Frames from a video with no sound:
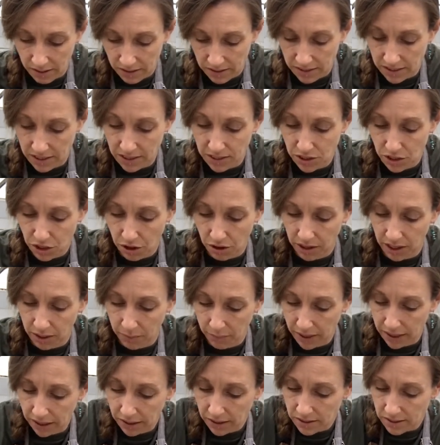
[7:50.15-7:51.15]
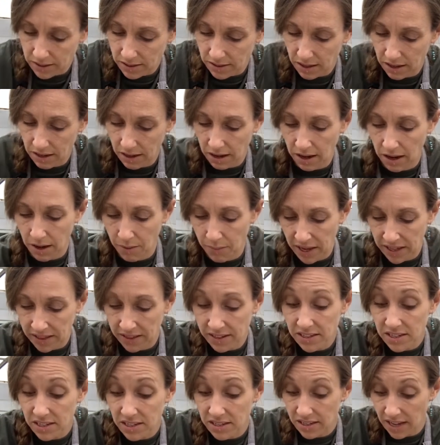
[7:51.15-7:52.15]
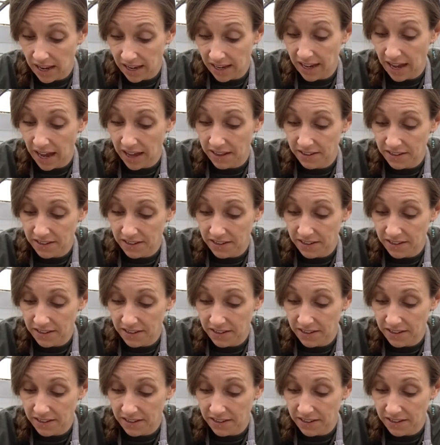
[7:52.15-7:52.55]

seed starting mix. And this is, again,